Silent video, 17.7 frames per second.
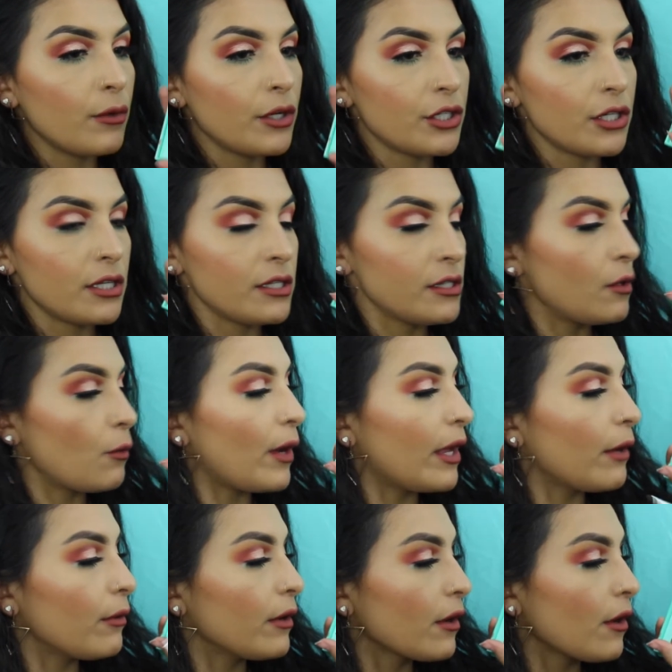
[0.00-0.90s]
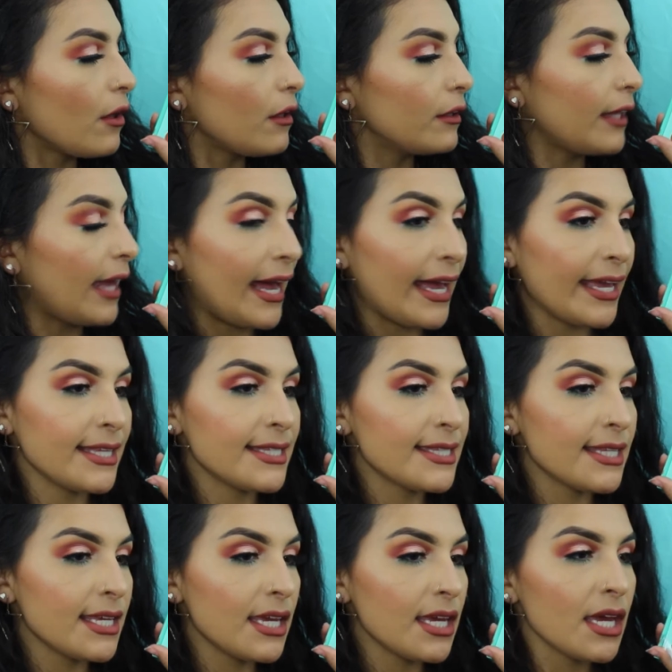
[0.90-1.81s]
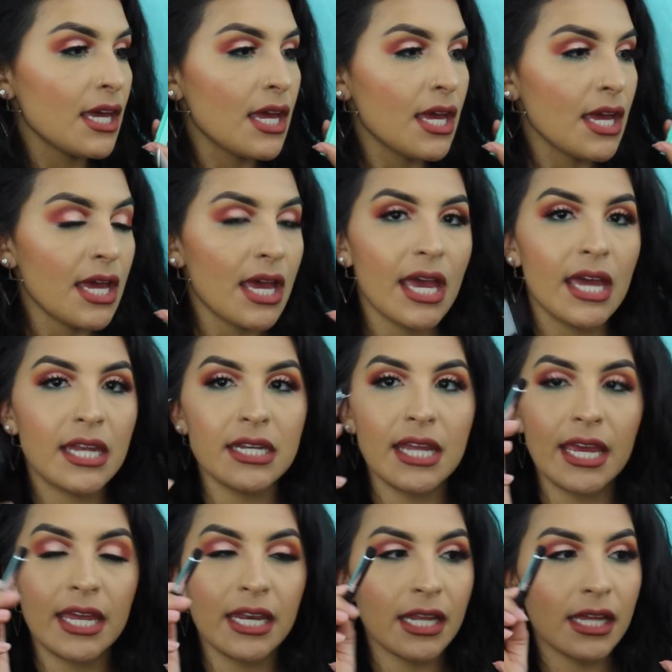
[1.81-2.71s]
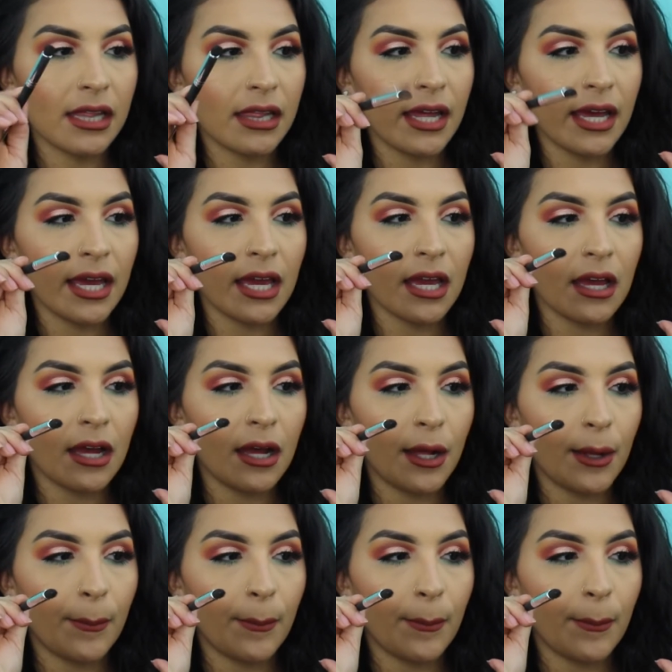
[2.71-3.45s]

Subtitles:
which is the white one called Icy, and any like